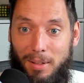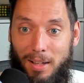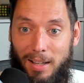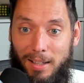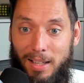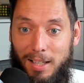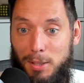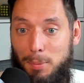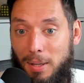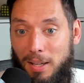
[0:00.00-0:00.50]

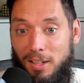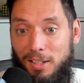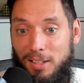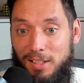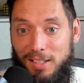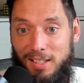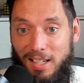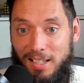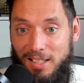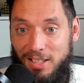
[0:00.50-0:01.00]
And that's
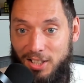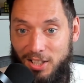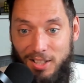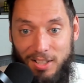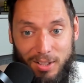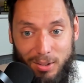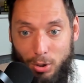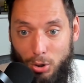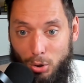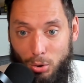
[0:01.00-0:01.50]
because that's
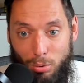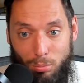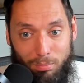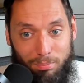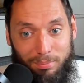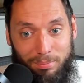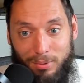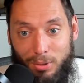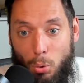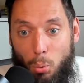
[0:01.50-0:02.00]
just
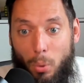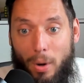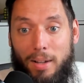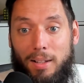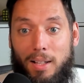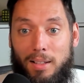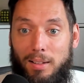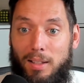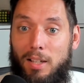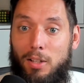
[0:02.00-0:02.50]
the way
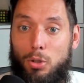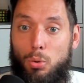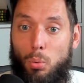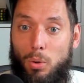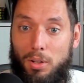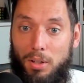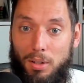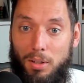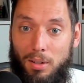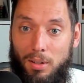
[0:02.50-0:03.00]
that things
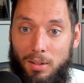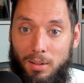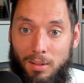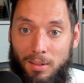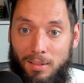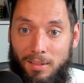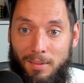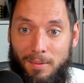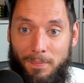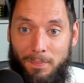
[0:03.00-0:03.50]
work.
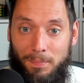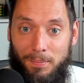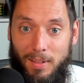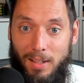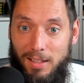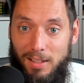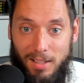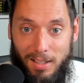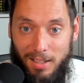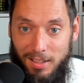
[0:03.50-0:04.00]

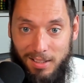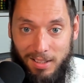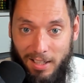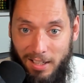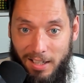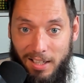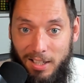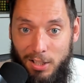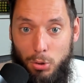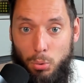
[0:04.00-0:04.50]
It's like,
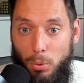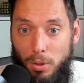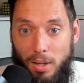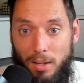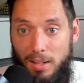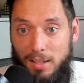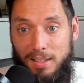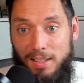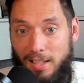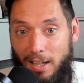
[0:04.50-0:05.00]
it is what it
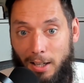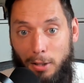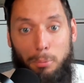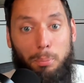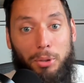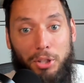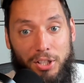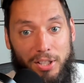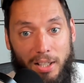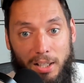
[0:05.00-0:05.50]
is.
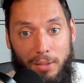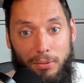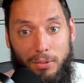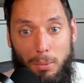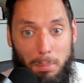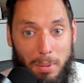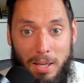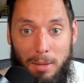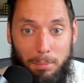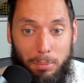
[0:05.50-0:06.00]
10% of the
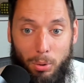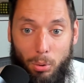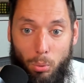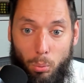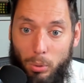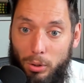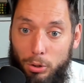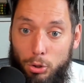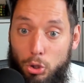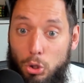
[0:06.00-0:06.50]
people
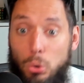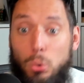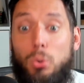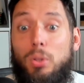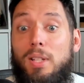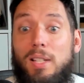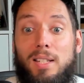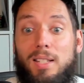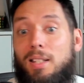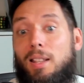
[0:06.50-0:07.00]
will do
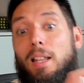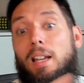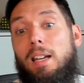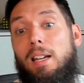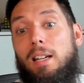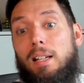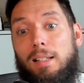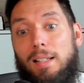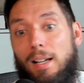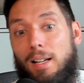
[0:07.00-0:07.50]
this
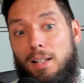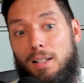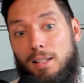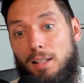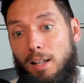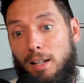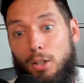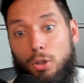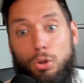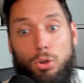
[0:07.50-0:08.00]
thing that is
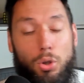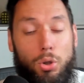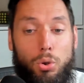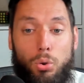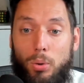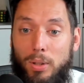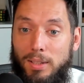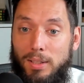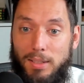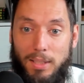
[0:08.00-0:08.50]
like
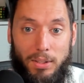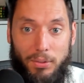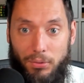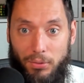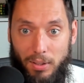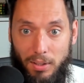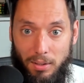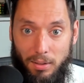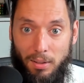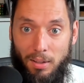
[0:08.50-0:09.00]
new and different.